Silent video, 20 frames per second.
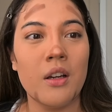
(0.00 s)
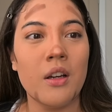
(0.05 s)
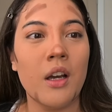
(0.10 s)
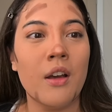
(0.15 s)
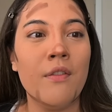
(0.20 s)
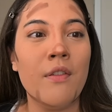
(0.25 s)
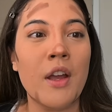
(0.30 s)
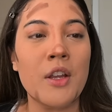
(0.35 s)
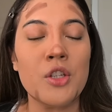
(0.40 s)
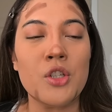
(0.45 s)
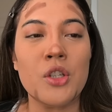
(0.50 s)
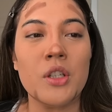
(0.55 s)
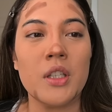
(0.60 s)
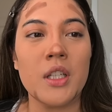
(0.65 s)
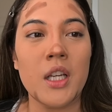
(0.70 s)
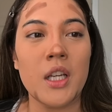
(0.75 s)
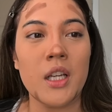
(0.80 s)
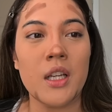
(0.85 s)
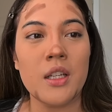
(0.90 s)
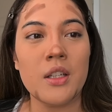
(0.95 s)

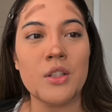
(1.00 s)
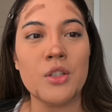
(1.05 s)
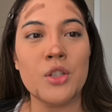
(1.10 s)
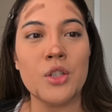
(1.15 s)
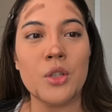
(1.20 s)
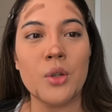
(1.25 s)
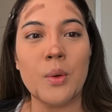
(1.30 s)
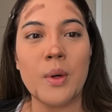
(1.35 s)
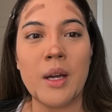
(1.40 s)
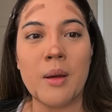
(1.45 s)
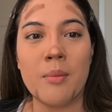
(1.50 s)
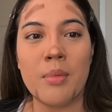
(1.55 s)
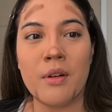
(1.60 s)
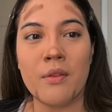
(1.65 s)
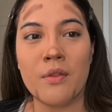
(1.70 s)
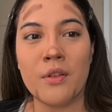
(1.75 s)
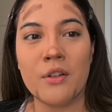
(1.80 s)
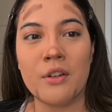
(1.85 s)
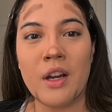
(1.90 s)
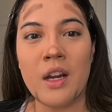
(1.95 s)
eventually do it, but
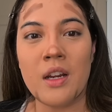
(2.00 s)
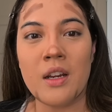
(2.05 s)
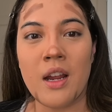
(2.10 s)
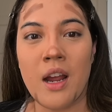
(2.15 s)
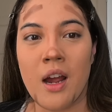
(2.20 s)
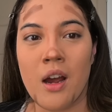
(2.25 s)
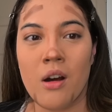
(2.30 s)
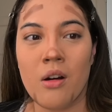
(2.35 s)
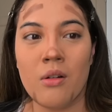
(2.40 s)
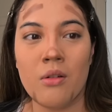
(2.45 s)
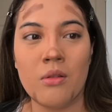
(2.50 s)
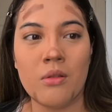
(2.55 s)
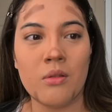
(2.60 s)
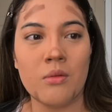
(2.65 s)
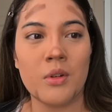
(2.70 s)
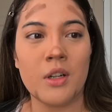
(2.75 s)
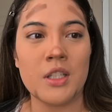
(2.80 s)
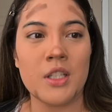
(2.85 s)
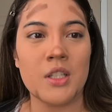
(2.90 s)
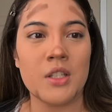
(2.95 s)
for right now
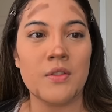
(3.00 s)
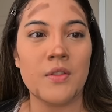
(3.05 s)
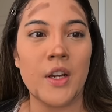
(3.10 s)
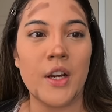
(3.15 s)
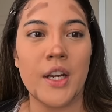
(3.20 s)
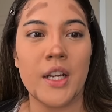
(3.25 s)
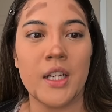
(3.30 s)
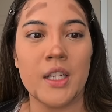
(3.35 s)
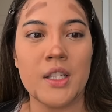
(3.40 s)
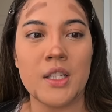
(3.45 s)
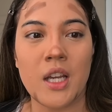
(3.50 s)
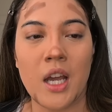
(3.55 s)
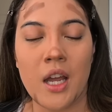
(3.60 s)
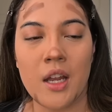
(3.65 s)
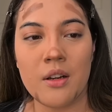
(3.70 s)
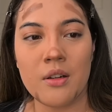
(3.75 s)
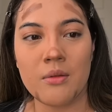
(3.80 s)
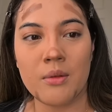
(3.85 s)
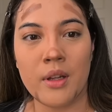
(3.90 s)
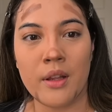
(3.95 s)
we're just very
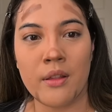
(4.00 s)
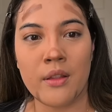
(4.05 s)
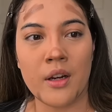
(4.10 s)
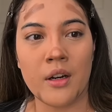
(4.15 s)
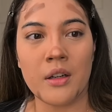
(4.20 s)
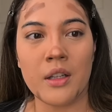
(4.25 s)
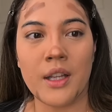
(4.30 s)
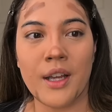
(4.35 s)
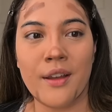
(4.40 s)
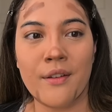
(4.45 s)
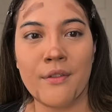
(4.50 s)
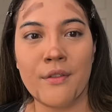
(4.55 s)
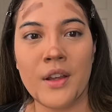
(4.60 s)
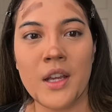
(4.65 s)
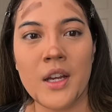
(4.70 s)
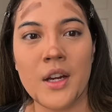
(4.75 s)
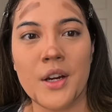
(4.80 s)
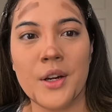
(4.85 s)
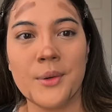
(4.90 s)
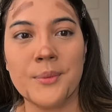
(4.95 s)
content with our life
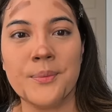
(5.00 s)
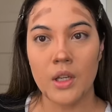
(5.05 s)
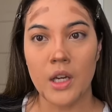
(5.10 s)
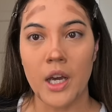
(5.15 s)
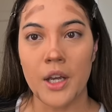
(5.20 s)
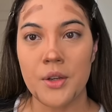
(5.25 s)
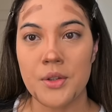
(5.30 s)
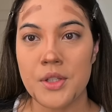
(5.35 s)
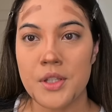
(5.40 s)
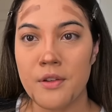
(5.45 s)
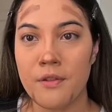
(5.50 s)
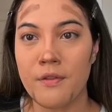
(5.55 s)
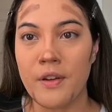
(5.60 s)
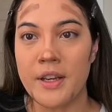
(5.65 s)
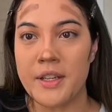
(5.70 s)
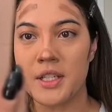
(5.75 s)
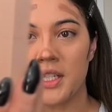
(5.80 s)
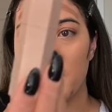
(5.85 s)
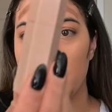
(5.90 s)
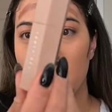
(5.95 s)
here. I use the
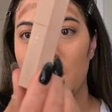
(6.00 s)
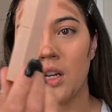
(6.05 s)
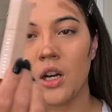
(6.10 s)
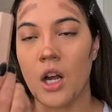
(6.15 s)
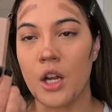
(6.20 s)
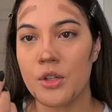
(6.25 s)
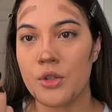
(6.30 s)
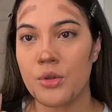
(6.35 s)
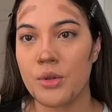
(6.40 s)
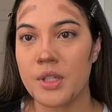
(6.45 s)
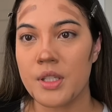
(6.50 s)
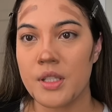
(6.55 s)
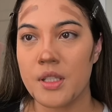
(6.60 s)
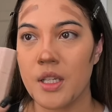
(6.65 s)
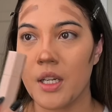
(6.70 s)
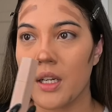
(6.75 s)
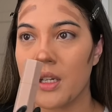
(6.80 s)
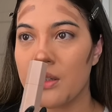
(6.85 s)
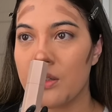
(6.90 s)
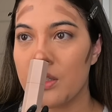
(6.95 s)
Fenty contour
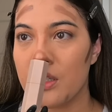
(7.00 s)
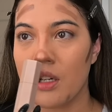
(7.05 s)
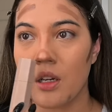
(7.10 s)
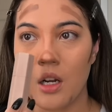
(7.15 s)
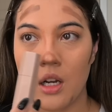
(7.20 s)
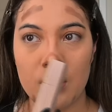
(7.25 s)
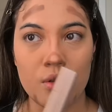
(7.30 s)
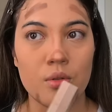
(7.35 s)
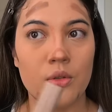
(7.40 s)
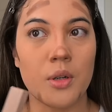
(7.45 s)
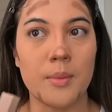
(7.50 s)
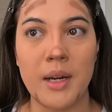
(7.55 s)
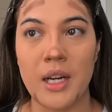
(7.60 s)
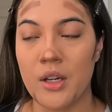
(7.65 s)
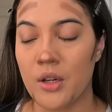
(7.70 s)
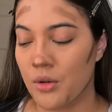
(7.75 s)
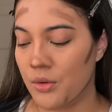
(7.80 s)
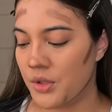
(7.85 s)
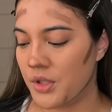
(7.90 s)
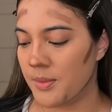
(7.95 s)
stick to contour my
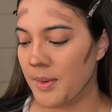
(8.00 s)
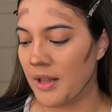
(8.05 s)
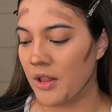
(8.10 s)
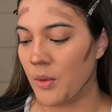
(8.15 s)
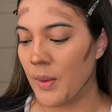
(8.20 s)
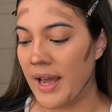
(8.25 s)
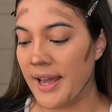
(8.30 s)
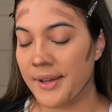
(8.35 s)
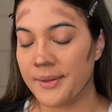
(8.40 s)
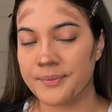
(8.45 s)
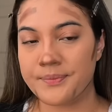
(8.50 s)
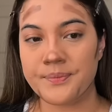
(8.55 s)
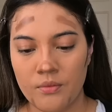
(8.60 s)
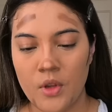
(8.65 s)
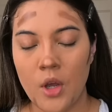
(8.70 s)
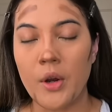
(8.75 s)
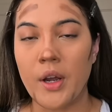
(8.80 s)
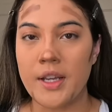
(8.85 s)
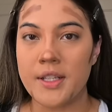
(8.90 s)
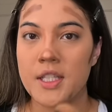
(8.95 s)
nose, by the way.
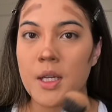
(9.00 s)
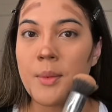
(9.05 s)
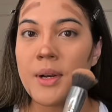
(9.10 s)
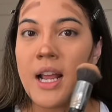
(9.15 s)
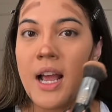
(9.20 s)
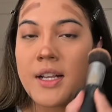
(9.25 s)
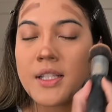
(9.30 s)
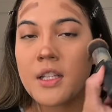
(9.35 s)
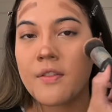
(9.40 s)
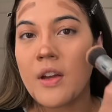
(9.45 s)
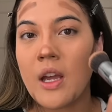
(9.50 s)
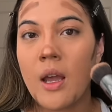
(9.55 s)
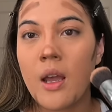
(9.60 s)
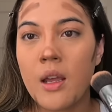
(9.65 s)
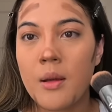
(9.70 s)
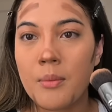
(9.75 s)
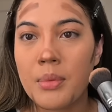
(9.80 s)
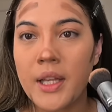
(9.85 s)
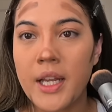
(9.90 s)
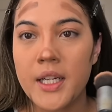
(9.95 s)
Okay, someone asked if
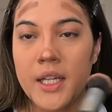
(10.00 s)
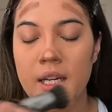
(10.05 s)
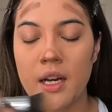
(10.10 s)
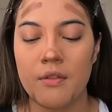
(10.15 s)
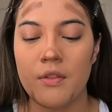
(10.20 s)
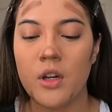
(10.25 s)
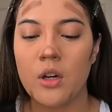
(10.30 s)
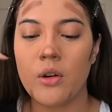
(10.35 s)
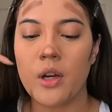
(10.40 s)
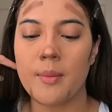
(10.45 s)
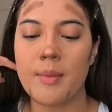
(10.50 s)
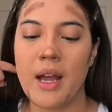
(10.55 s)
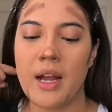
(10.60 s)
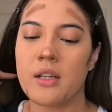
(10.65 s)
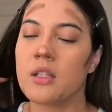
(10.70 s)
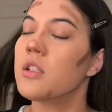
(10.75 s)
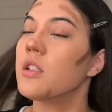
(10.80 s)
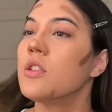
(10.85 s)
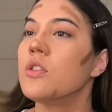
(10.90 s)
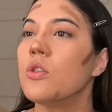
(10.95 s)
I plan on ever going
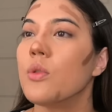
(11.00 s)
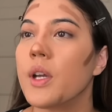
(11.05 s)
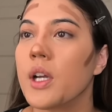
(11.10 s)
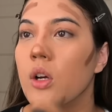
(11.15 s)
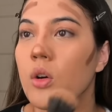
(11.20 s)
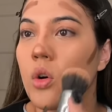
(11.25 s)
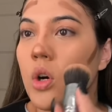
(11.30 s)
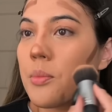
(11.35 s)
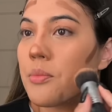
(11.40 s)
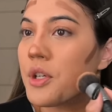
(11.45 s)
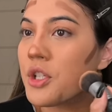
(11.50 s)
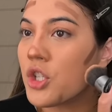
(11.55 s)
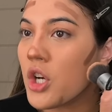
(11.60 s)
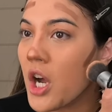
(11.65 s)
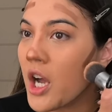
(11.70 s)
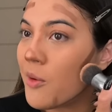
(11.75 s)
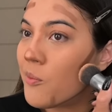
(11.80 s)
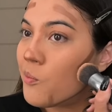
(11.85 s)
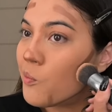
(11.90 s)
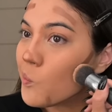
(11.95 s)
back to doing a corporate
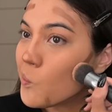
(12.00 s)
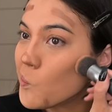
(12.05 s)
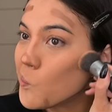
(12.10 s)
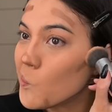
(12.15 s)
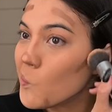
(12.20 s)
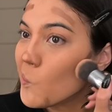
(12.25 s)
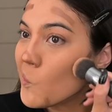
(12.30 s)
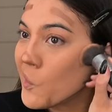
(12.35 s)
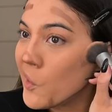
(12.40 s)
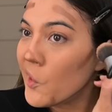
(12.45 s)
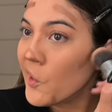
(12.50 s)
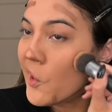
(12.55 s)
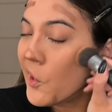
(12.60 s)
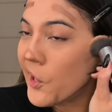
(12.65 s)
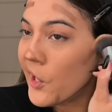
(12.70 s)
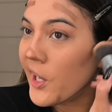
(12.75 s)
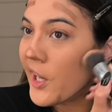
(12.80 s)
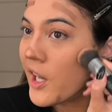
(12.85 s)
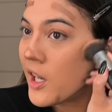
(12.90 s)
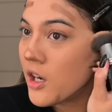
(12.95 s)
job,
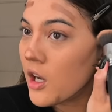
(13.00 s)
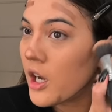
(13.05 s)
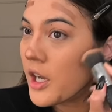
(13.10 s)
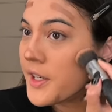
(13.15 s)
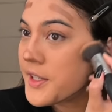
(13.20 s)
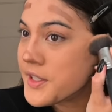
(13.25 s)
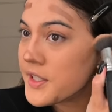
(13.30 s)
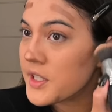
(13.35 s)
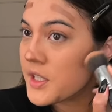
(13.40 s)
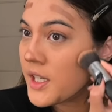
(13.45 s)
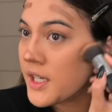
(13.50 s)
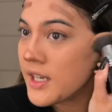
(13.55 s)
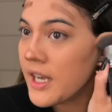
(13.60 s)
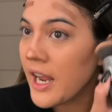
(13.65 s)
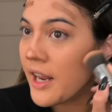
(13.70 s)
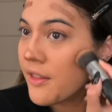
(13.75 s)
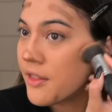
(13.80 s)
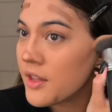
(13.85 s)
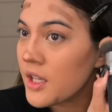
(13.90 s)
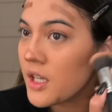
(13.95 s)
and honestly
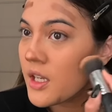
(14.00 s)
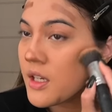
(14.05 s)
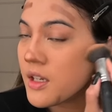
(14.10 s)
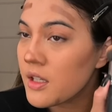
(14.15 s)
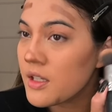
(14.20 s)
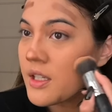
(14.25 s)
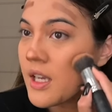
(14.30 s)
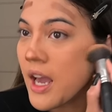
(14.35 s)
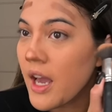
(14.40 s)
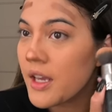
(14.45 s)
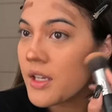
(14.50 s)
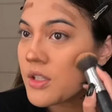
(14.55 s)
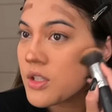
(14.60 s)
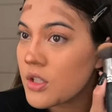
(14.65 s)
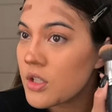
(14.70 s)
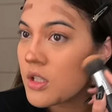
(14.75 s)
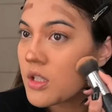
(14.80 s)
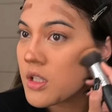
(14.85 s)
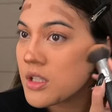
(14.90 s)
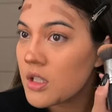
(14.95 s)
I think
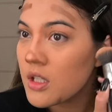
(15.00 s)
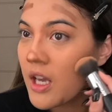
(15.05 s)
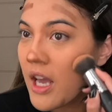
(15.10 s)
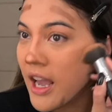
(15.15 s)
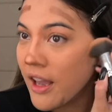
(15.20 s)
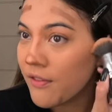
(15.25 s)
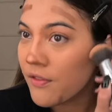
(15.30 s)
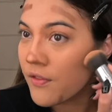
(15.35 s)
yes. I